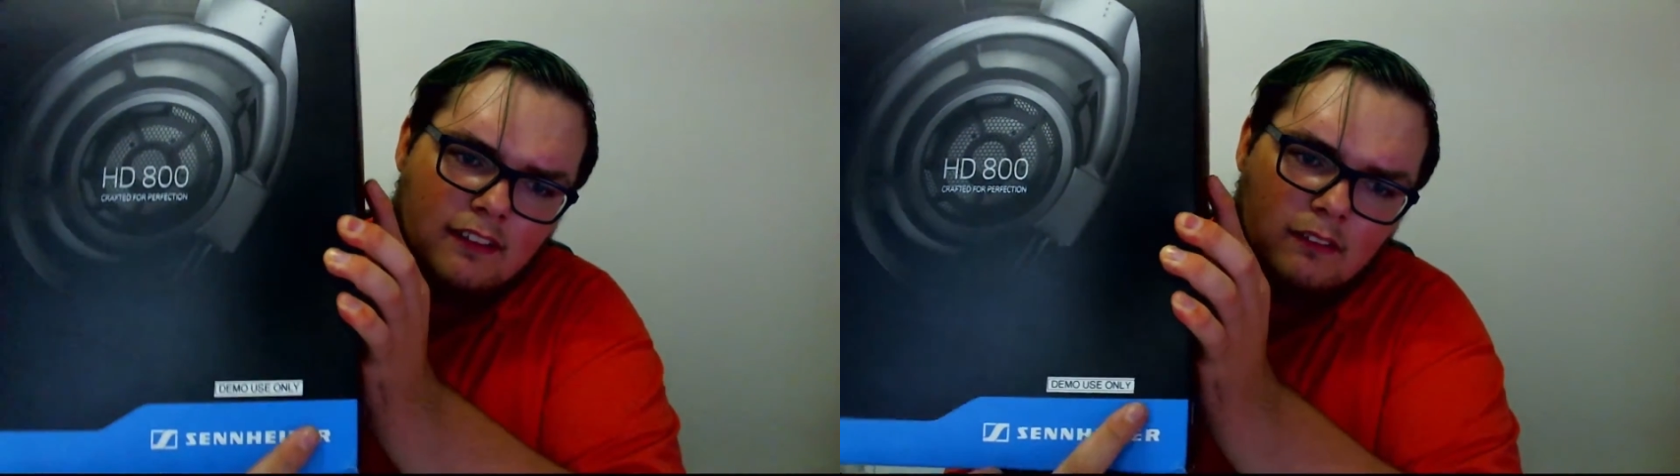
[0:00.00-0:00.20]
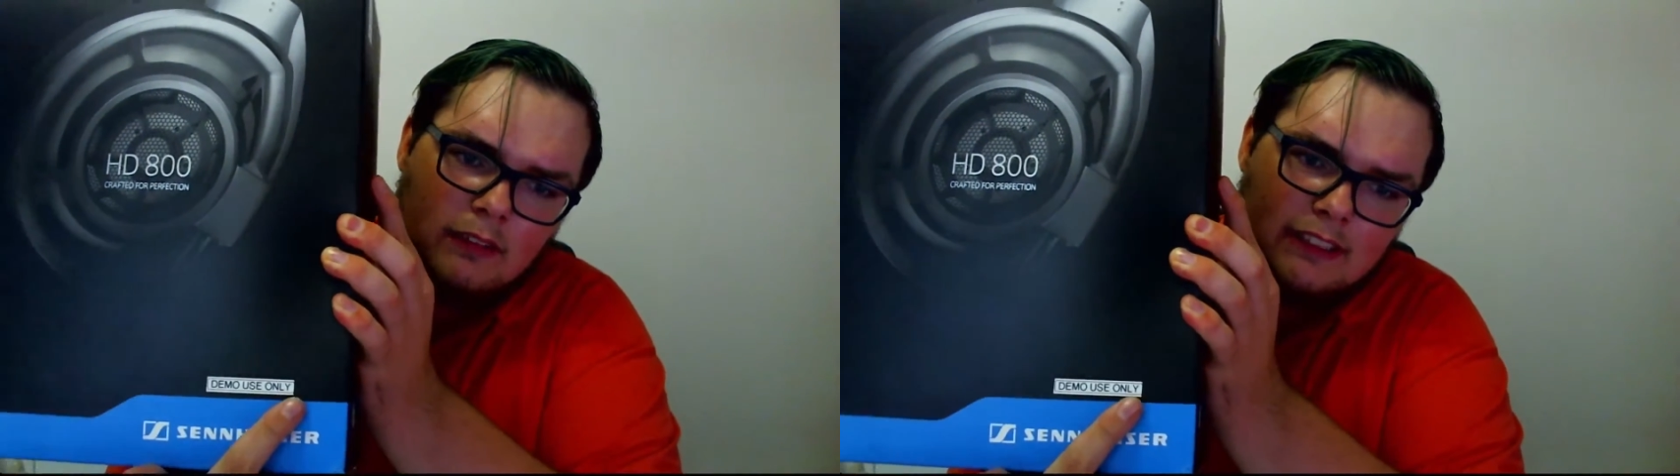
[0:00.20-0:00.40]

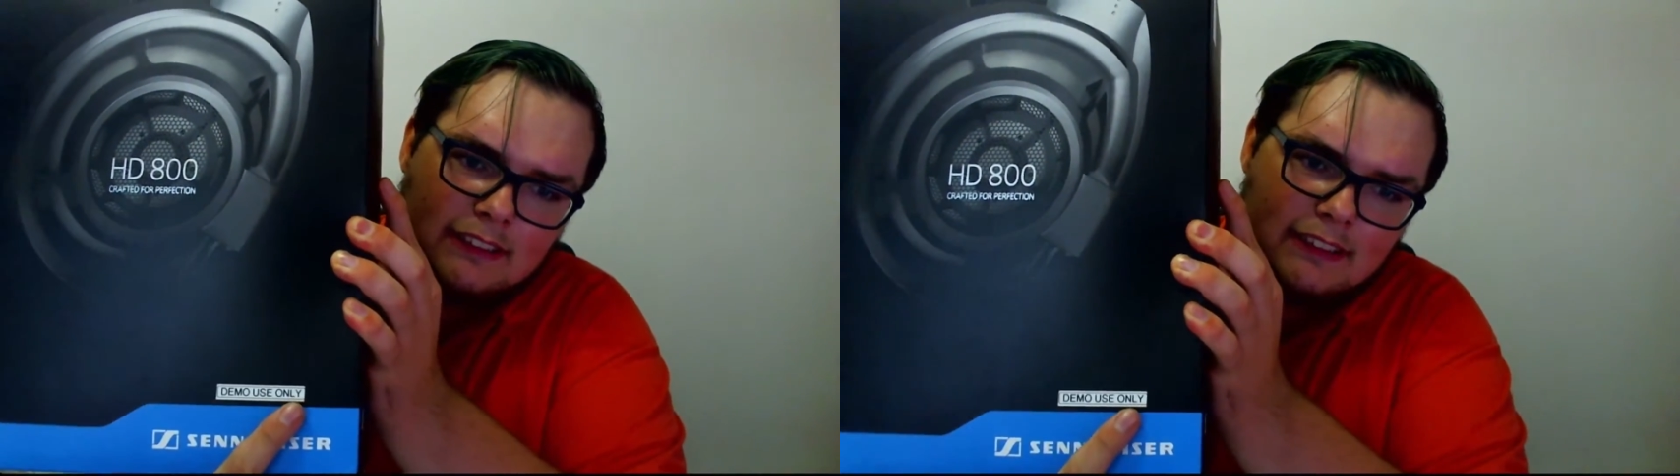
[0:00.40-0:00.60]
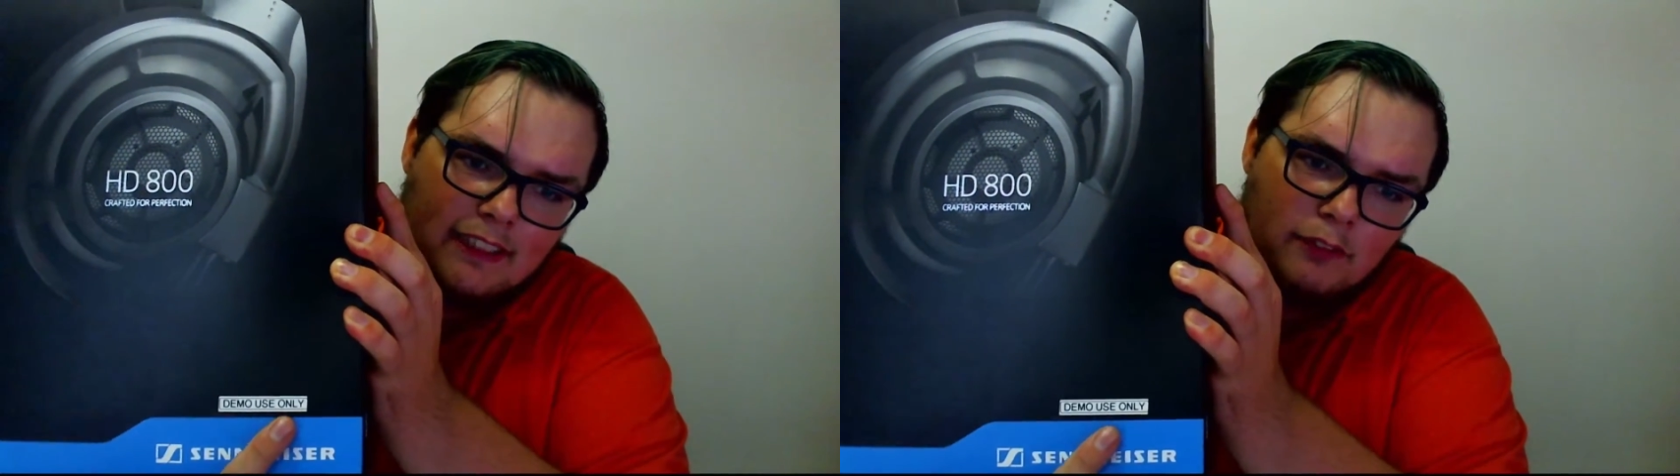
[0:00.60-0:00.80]
where does
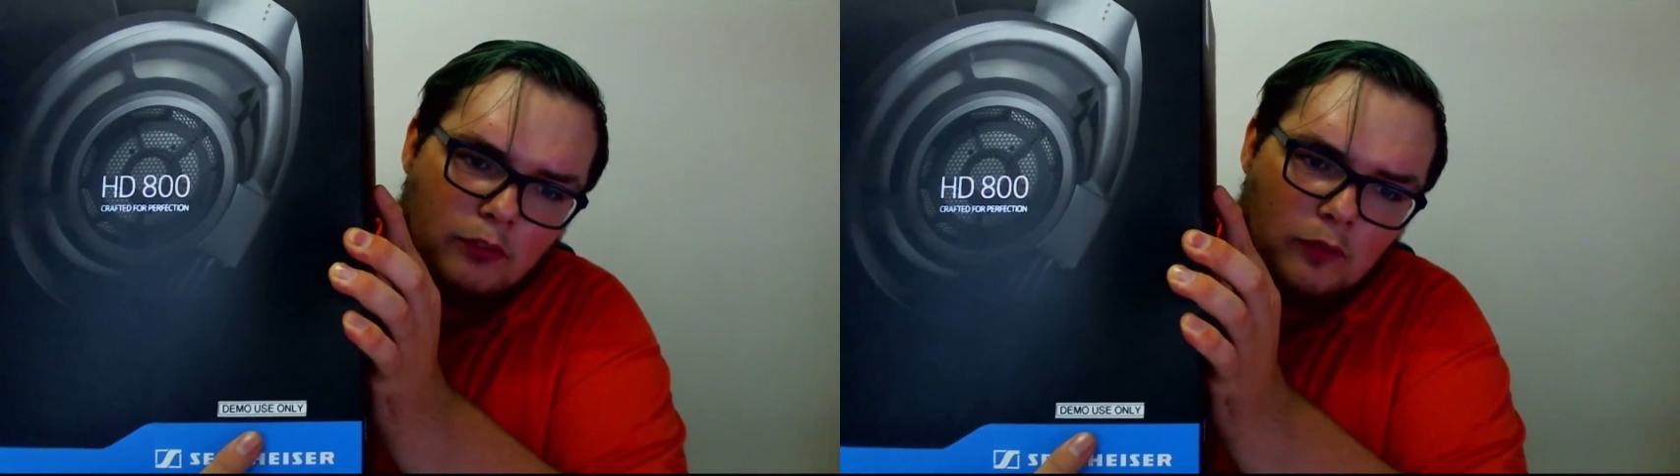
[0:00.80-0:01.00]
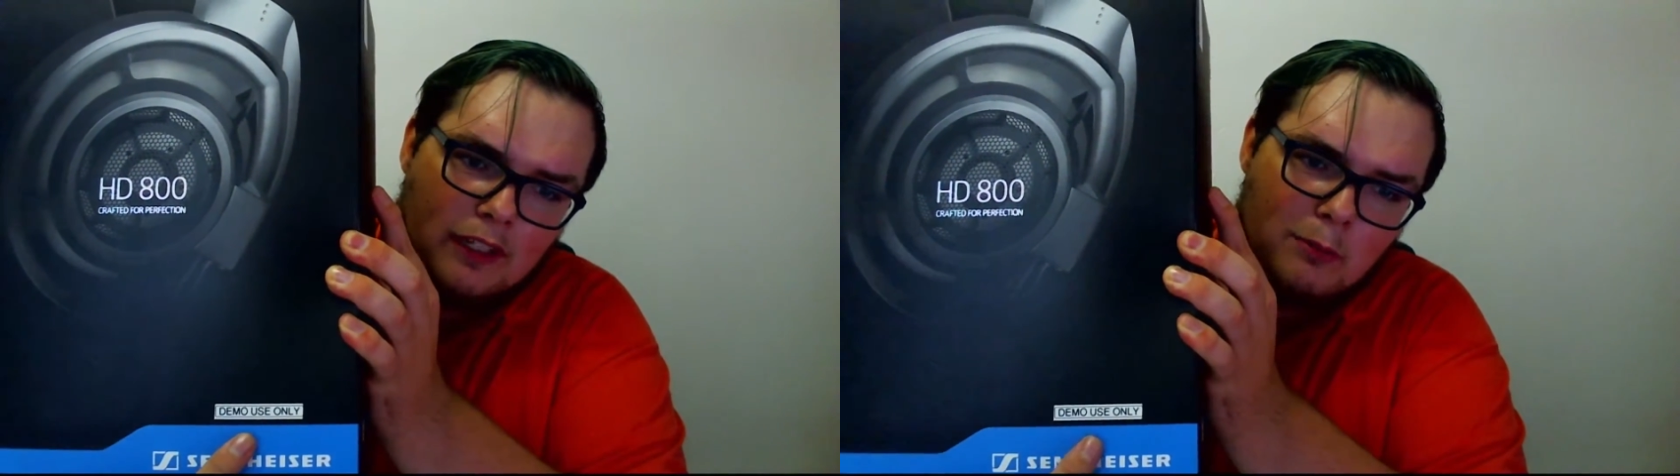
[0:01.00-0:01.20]
it say,
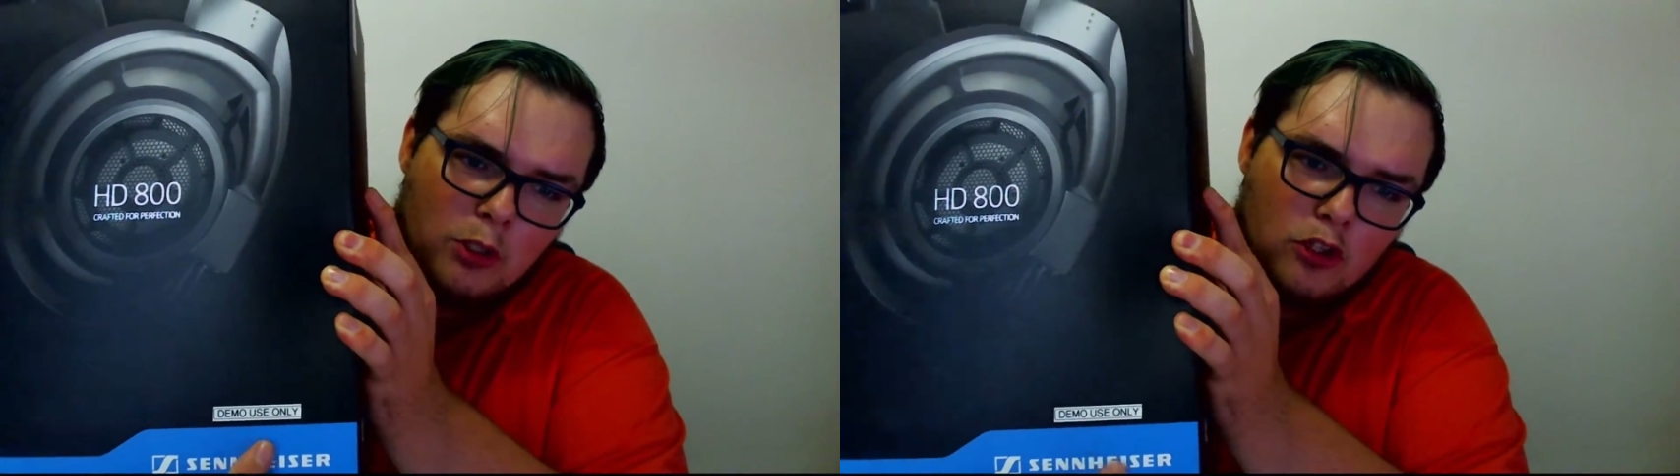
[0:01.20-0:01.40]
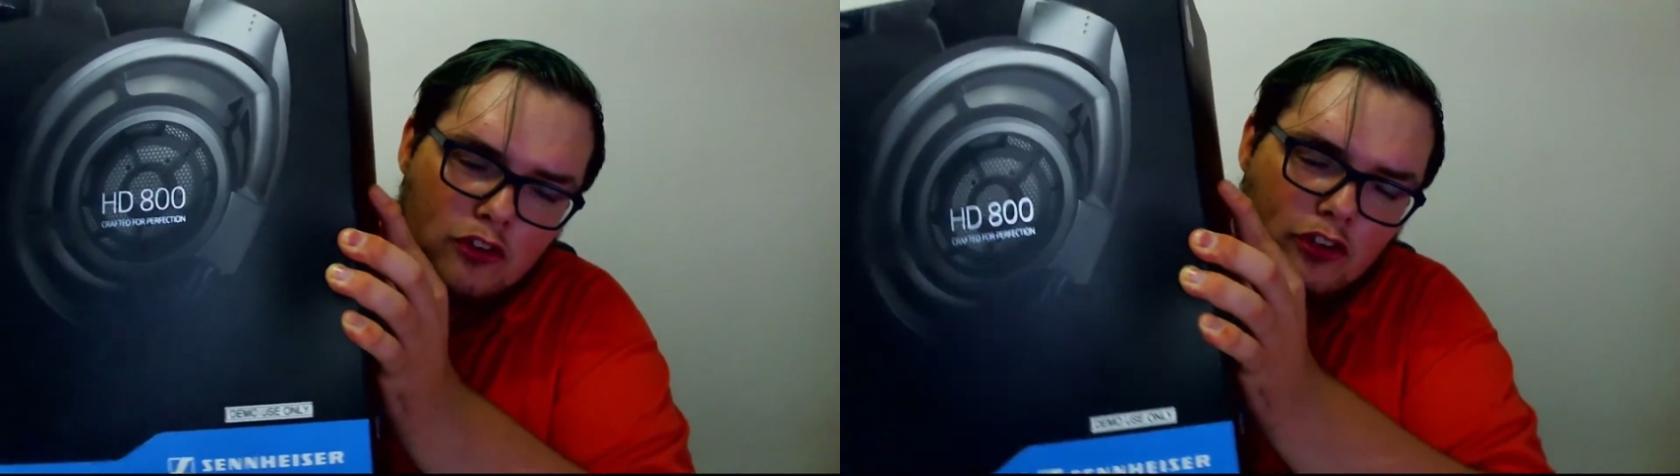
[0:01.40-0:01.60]
for demo
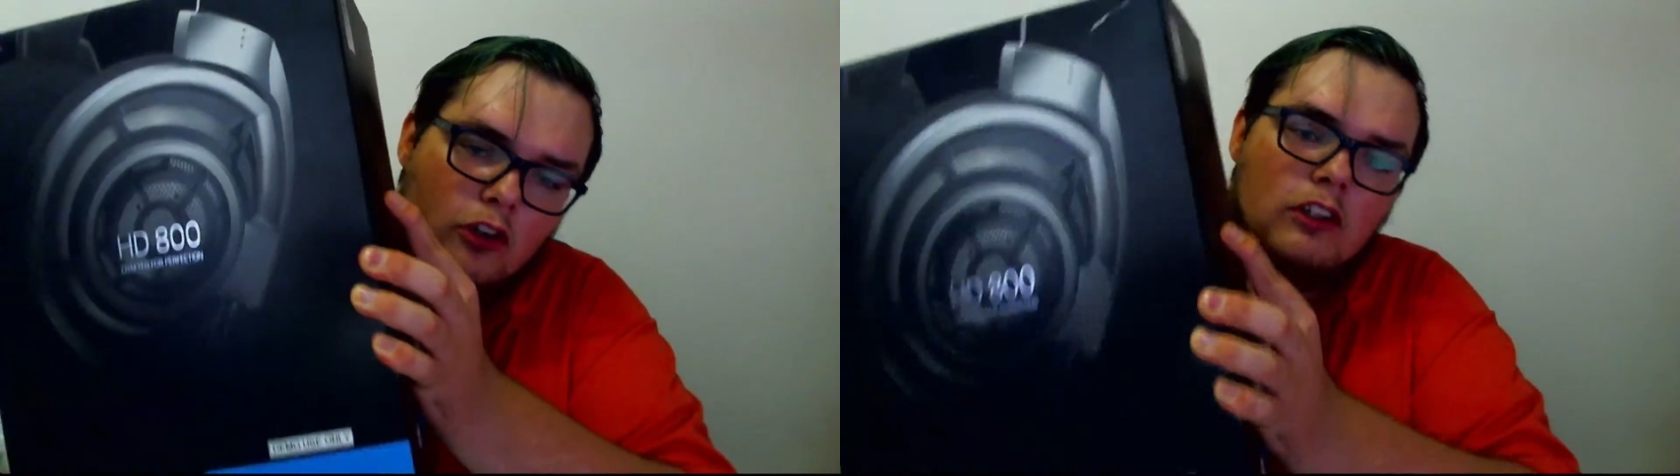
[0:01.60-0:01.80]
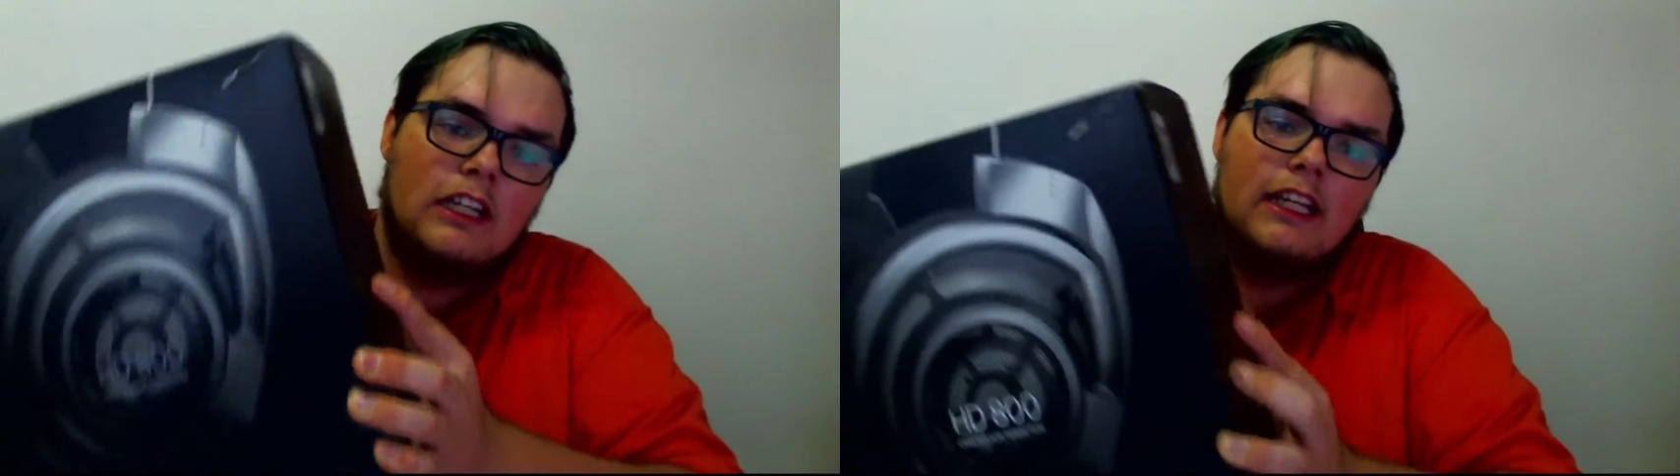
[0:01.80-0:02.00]
use
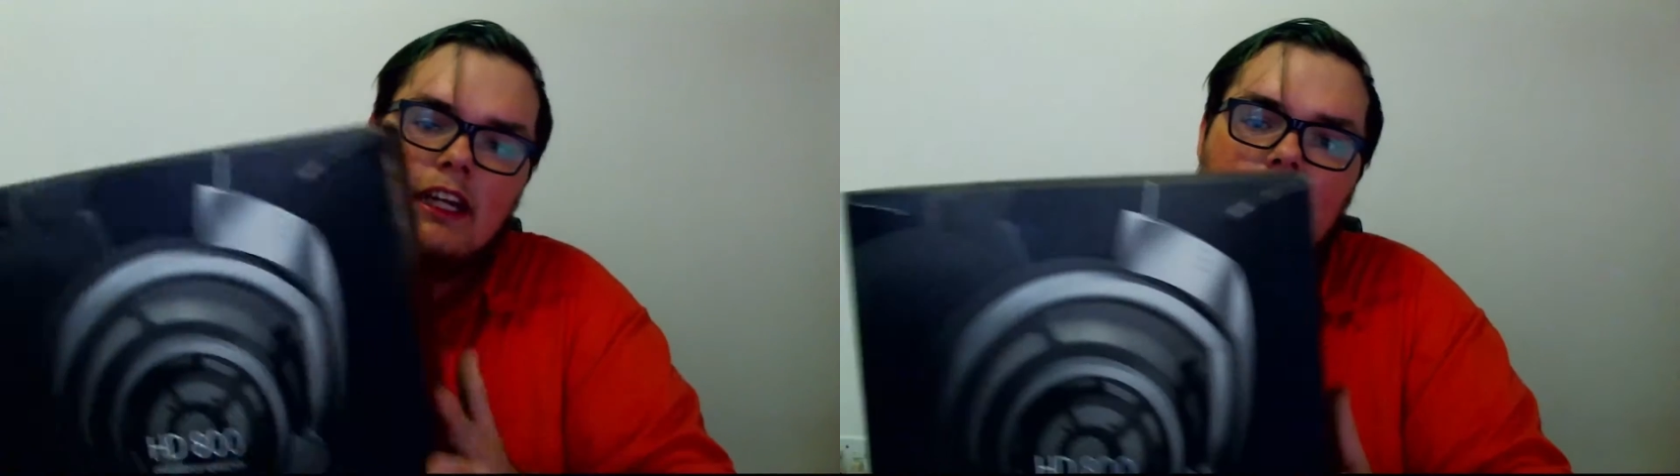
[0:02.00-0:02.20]
only?